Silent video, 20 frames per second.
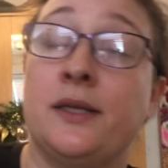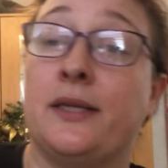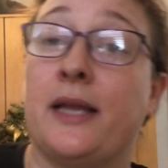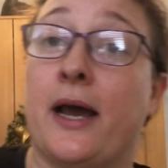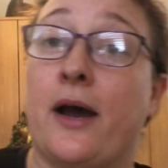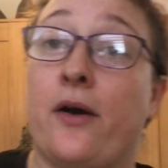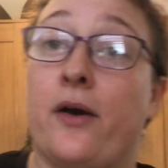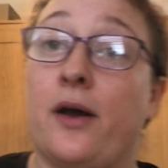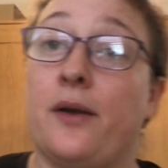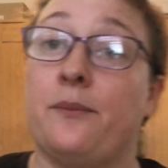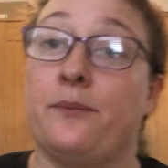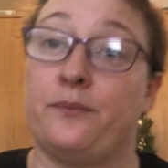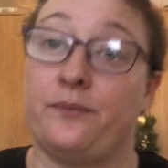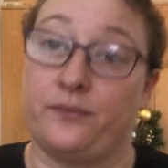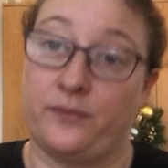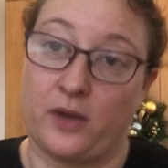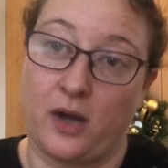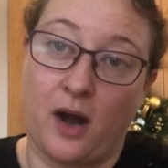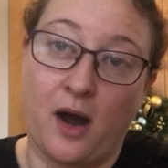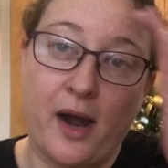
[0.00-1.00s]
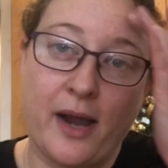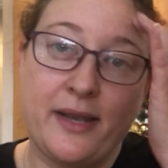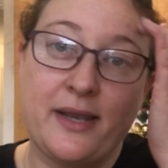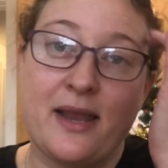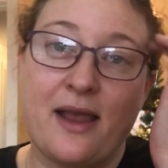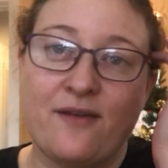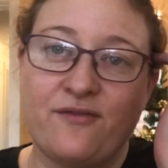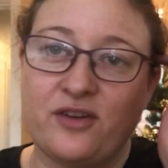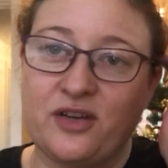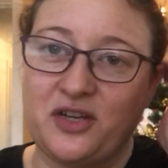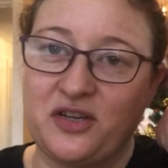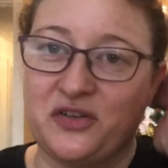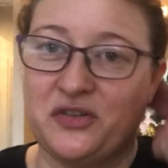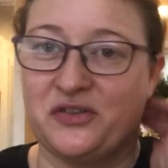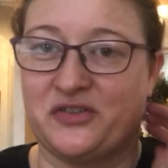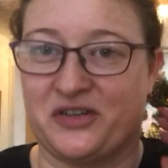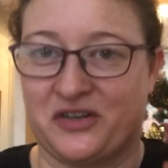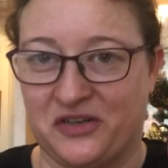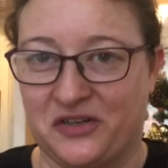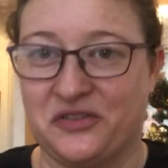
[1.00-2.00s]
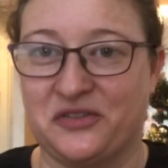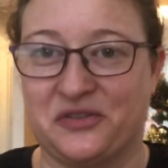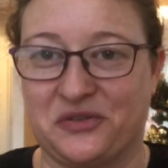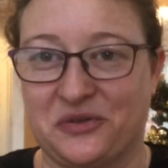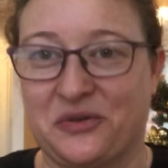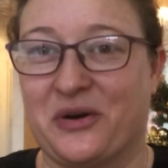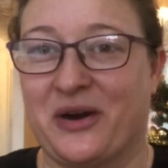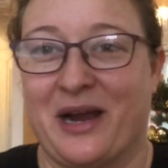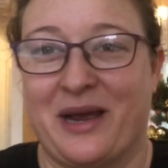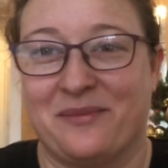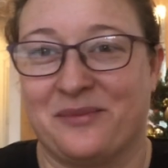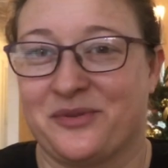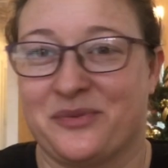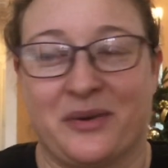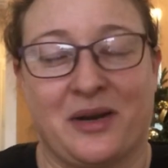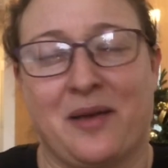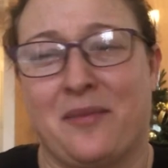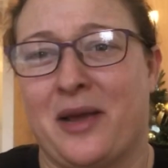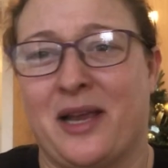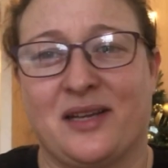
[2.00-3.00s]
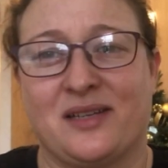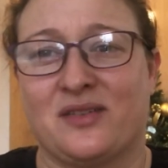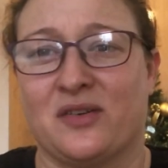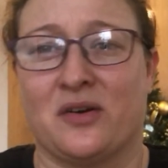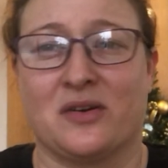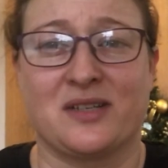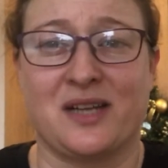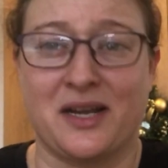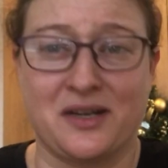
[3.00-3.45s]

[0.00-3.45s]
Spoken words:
Now, I never use 100 grams when I make socks.